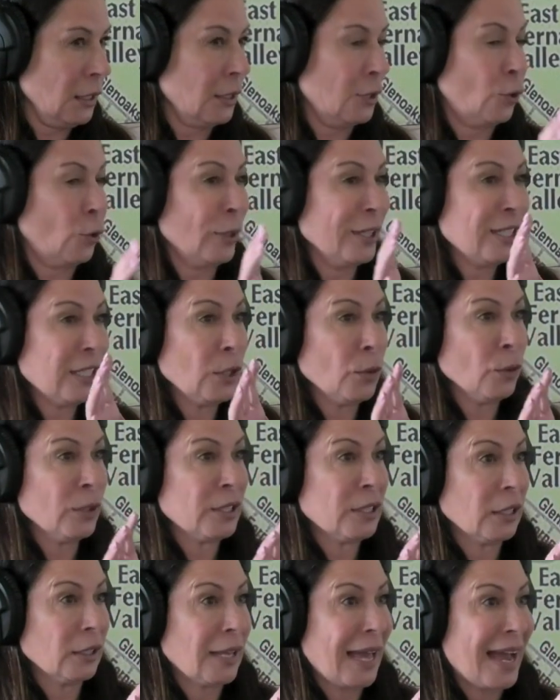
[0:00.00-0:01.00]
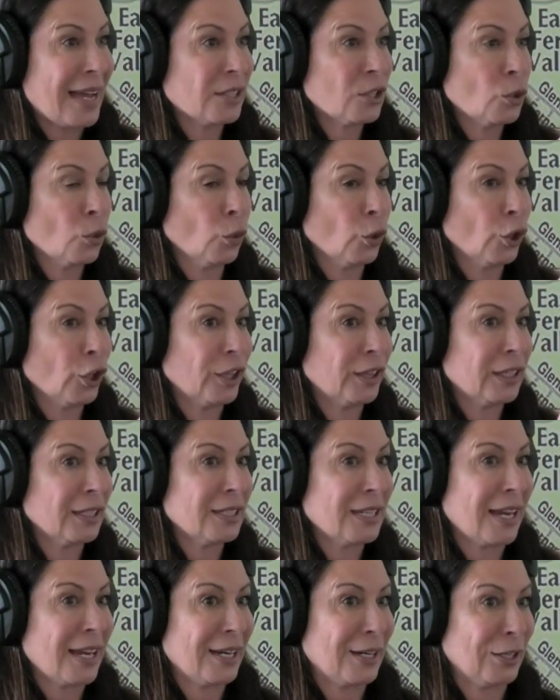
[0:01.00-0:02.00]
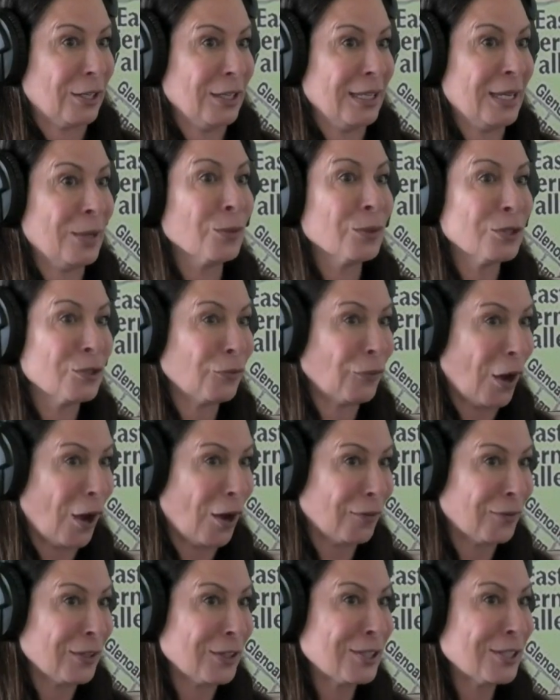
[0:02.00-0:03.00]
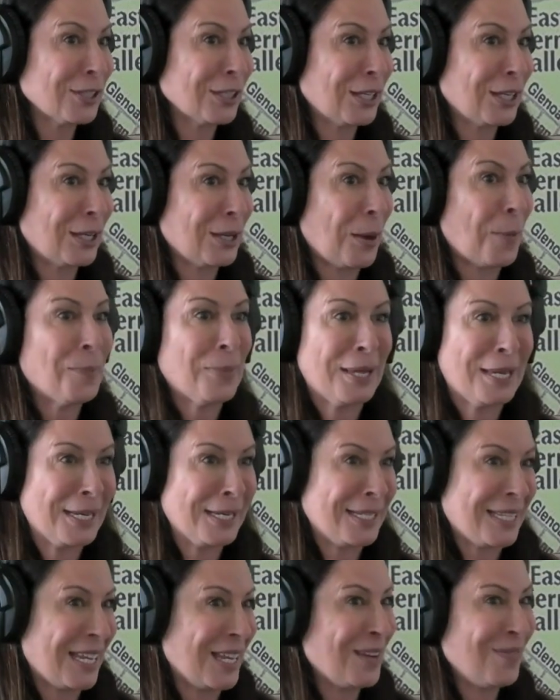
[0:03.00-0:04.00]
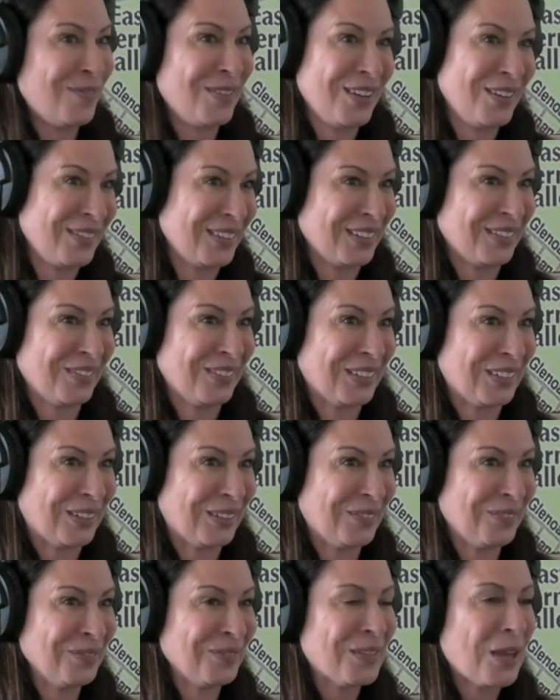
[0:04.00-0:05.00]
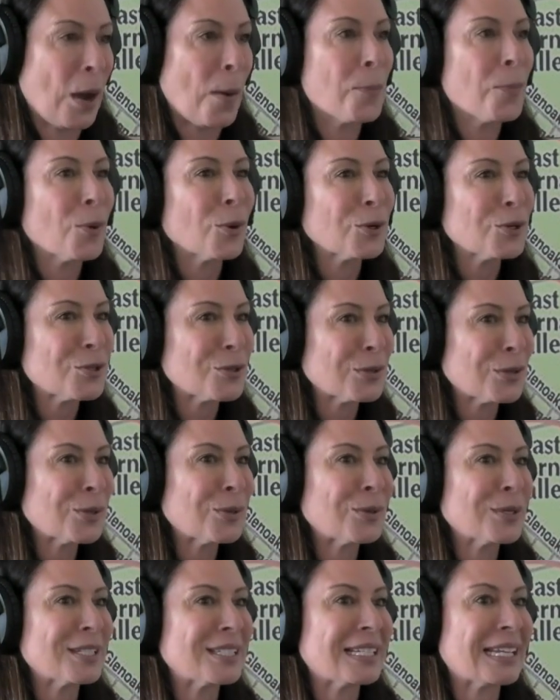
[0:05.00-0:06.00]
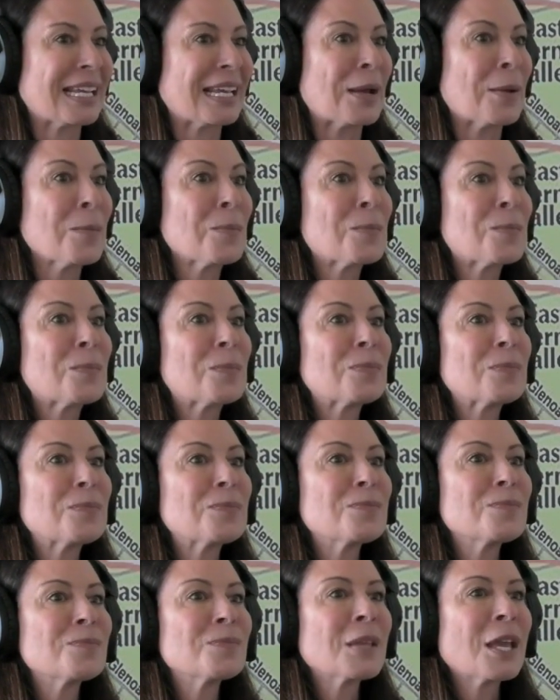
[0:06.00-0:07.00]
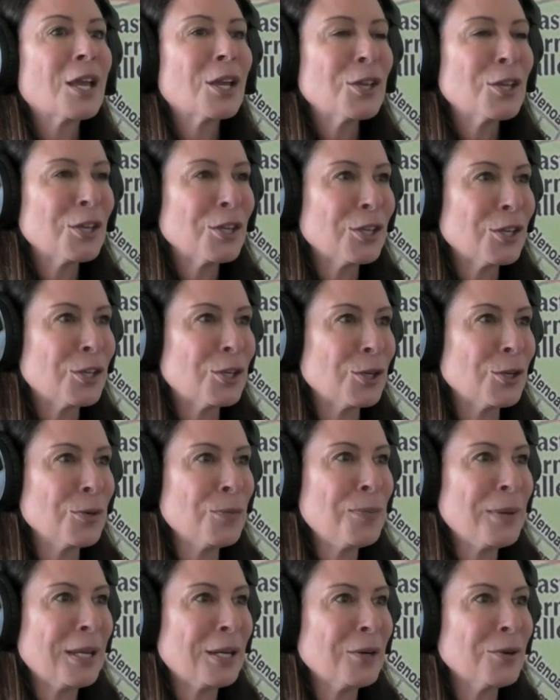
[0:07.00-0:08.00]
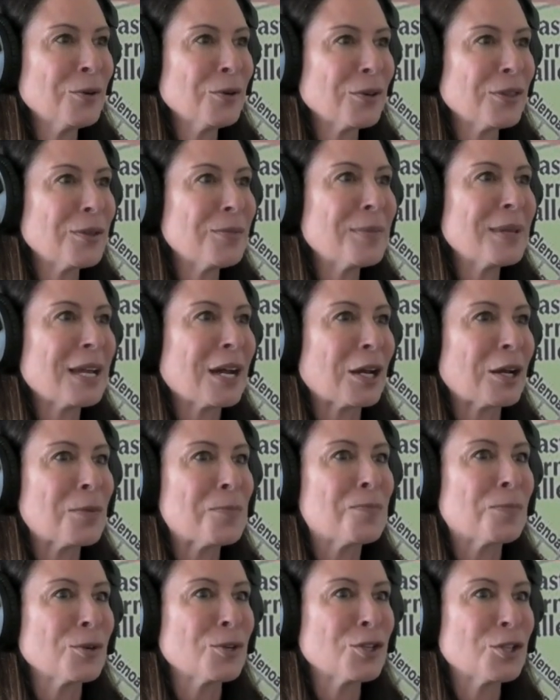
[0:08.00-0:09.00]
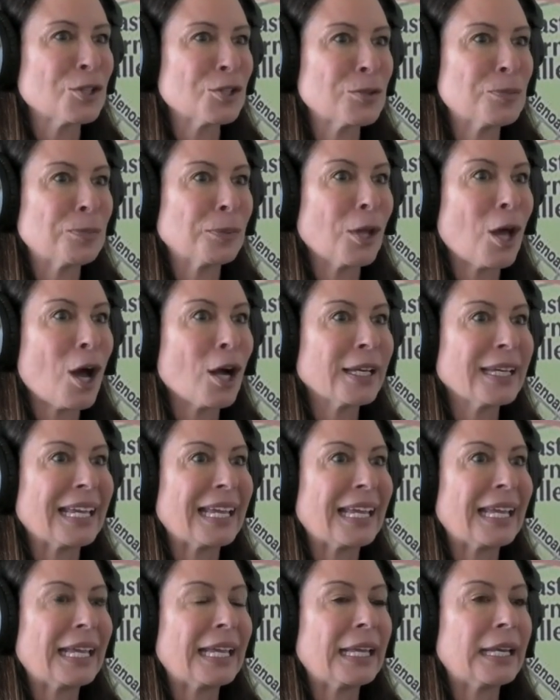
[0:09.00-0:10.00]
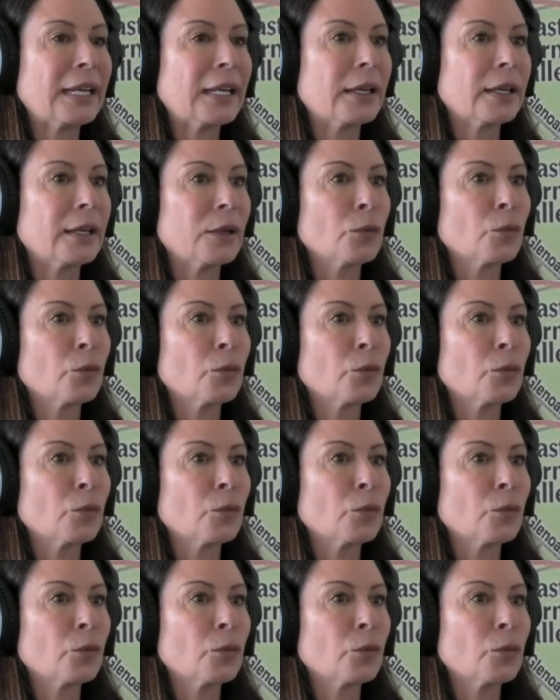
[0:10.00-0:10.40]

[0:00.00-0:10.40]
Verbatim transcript: Christy was the last word in the title. It was obviously a PT Vivid film, yeah. A Portrait of Christy. I knew it was something like that, right? You, Peter North, and me on a butcher's block in a